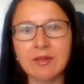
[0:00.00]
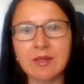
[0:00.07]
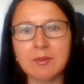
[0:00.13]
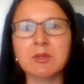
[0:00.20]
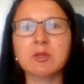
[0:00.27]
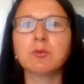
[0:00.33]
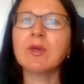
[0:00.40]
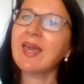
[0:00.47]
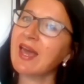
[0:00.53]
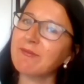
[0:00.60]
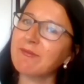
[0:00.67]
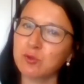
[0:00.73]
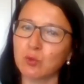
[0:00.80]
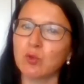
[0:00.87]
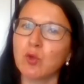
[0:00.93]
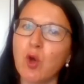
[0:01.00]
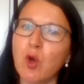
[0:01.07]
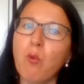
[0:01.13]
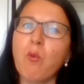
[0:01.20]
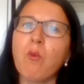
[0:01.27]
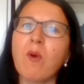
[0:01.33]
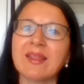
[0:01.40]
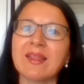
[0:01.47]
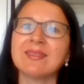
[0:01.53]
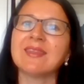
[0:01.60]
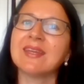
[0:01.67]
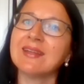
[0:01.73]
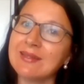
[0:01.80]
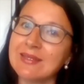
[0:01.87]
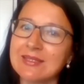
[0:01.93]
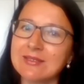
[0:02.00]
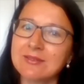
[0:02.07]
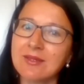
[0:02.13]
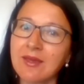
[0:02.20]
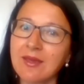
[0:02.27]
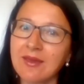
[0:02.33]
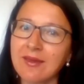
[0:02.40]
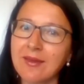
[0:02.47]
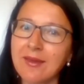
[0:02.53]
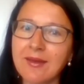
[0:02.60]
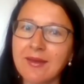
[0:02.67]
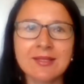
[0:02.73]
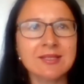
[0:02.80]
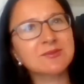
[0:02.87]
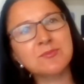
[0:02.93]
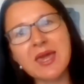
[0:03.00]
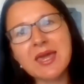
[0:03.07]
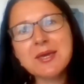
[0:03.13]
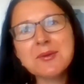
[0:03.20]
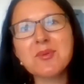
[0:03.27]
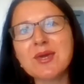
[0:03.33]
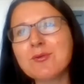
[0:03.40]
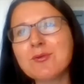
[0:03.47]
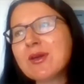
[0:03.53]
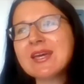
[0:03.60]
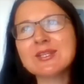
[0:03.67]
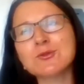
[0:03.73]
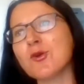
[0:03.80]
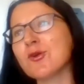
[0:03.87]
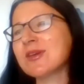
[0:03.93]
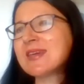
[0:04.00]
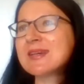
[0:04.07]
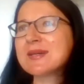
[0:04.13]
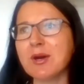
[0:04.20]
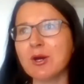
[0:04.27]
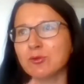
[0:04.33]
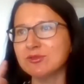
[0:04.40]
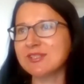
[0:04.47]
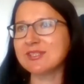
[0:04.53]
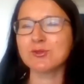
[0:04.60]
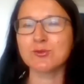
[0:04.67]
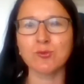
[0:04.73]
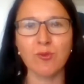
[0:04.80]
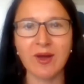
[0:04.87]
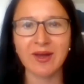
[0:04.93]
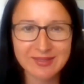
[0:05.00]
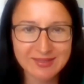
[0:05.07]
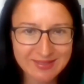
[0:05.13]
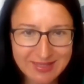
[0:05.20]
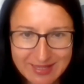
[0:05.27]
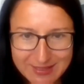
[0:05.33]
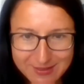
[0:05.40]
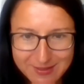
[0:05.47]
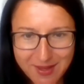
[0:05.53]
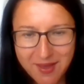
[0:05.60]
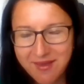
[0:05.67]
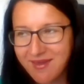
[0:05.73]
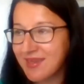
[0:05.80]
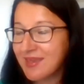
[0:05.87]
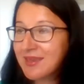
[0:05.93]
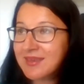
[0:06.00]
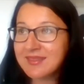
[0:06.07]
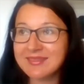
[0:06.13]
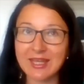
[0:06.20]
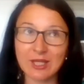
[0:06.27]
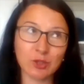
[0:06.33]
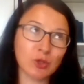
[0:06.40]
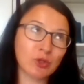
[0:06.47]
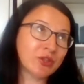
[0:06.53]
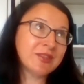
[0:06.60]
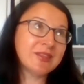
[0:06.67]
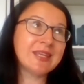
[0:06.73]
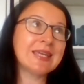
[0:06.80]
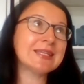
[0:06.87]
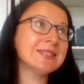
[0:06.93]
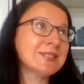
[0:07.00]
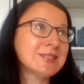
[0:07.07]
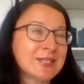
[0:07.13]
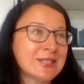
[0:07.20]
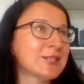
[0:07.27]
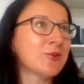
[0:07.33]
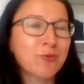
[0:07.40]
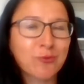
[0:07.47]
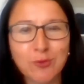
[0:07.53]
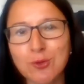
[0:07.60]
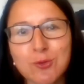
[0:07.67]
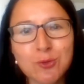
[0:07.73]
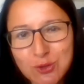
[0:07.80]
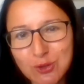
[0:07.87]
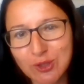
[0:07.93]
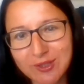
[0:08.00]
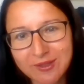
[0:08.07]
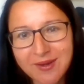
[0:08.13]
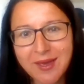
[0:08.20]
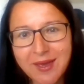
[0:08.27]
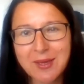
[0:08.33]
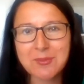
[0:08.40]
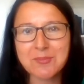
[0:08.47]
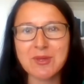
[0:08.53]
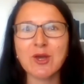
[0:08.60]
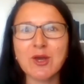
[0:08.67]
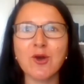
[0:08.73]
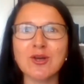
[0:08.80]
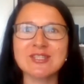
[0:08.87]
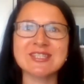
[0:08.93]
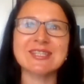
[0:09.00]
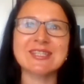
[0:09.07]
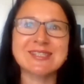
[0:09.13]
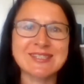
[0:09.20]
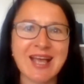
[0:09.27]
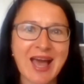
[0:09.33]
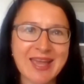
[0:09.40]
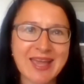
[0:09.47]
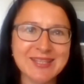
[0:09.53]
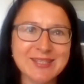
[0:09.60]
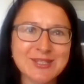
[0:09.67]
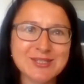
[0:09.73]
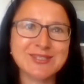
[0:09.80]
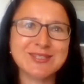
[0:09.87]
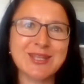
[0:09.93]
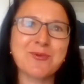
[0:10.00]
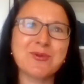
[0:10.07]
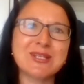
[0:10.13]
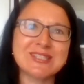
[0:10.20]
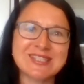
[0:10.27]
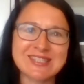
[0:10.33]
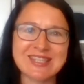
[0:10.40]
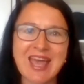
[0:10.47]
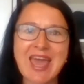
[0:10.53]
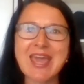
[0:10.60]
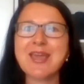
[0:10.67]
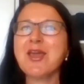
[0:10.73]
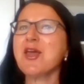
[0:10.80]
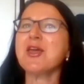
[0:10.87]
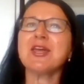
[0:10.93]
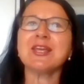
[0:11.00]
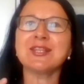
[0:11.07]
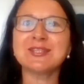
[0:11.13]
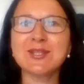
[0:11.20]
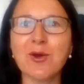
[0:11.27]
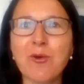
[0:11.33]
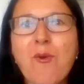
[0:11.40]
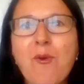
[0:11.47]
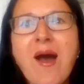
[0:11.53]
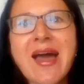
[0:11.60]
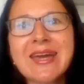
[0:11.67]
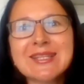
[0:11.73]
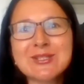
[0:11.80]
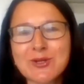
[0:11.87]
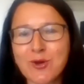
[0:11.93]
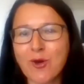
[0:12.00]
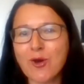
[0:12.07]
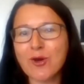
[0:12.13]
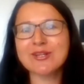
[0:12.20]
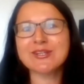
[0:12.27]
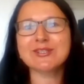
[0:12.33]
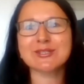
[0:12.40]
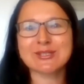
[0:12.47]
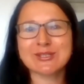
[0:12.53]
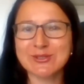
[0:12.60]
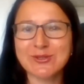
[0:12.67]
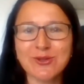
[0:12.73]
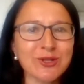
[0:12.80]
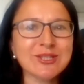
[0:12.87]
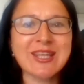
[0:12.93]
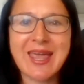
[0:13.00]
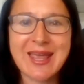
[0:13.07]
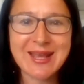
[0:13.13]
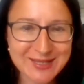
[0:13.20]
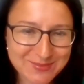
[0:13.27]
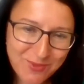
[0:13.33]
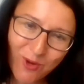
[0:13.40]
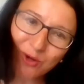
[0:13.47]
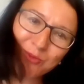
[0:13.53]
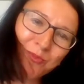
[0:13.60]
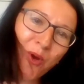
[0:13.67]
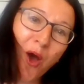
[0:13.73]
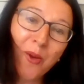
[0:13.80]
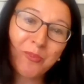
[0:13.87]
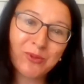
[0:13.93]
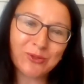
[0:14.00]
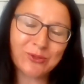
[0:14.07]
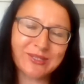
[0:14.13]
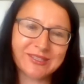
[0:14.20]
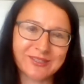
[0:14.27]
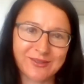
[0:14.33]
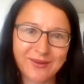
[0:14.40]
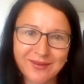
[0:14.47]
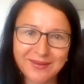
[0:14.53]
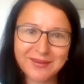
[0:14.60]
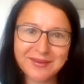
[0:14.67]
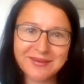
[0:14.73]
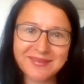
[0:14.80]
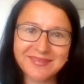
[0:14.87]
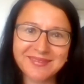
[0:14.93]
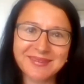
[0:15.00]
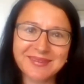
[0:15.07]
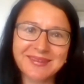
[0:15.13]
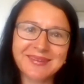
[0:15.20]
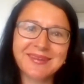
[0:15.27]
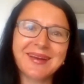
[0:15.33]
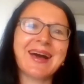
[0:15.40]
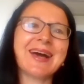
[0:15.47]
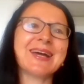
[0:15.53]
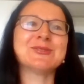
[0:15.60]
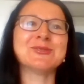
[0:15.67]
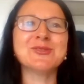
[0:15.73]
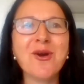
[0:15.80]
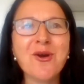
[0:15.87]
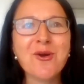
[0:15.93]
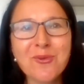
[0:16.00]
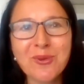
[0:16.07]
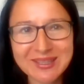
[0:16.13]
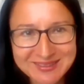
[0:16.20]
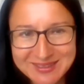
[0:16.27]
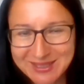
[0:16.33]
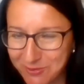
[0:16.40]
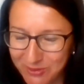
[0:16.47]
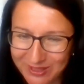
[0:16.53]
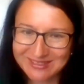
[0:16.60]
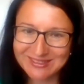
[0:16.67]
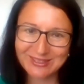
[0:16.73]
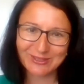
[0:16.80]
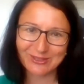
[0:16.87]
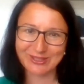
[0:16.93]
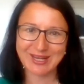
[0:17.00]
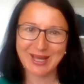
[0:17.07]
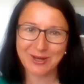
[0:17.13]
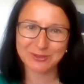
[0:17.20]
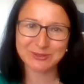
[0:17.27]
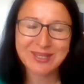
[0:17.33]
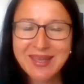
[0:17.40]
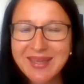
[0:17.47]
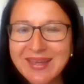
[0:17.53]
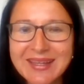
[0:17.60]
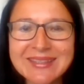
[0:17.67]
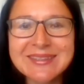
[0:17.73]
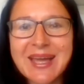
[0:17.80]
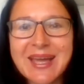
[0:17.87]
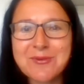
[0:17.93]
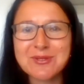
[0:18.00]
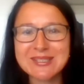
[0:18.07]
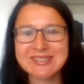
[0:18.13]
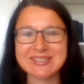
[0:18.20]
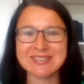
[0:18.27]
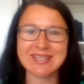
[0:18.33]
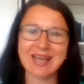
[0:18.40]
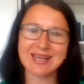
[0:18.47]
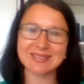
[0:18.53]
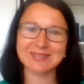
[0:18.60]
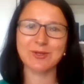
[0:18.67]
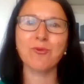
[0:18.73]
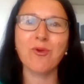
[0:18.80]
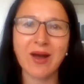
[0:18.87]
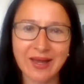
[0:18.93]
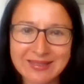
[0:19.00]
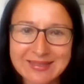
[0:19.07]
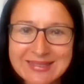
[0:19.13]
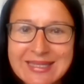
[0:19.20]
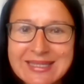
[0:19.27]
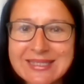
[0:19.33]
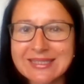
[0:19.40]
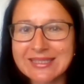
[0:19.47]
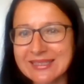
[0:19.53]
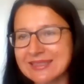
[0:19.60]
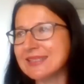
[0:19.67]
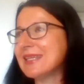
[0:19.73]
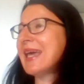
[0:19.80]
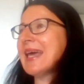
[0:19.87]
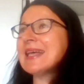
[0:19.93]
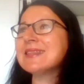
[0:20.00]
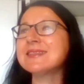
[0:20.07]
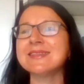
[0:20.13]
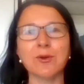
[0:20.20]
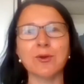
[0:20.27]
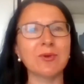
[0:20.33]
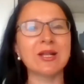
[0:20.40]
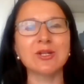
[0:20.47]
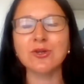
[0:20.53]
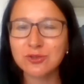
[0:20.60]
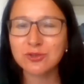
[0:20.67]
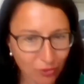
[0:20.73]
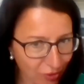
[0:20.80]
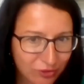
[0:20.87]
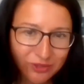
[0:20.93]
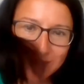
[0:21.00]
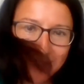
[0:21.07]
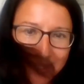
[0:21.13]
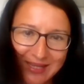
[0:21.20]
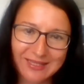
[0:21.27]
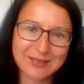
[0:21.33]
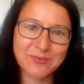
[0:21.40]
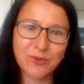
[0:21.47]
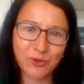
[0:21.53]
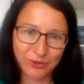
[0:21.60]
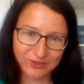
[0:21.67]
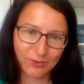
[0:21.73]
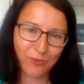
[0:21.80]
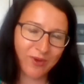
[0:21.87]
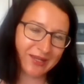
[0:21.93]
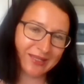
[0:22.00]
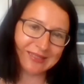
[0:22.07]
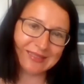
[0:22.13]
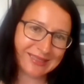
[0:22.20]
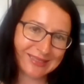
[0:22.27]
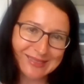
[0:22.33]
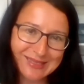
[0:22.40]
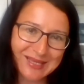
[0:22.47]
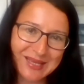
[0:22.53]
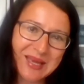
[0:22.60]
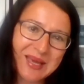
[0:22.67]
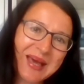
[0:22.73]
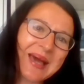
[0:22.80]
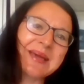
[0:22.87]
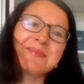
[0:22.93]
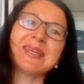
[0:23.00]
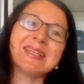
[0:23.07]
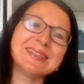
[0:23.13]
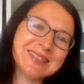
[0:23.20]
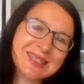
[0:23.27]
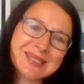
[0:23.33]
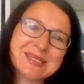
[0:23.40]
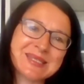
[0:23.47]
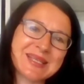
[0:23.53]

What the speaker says: But we have to know what they need. And maybe we are talking about this whiteness. They don't need it in the future because designers, they will say the white color is not anymore popular. I don't know what they will turn out, and I will study whiteness. In the end, they will not order anymore the whiteness. I mean, this